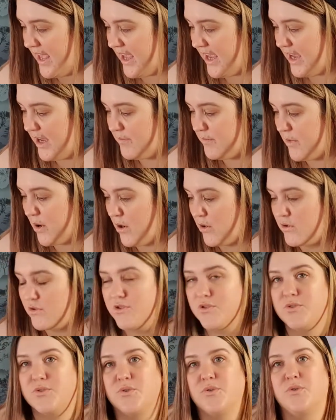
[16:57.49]
Um,
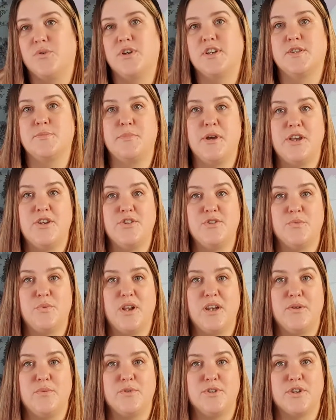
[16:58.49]
also, especially
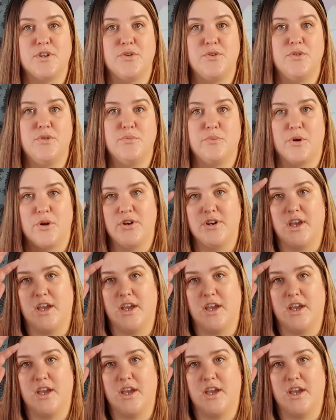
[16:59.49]
when he was a newborn,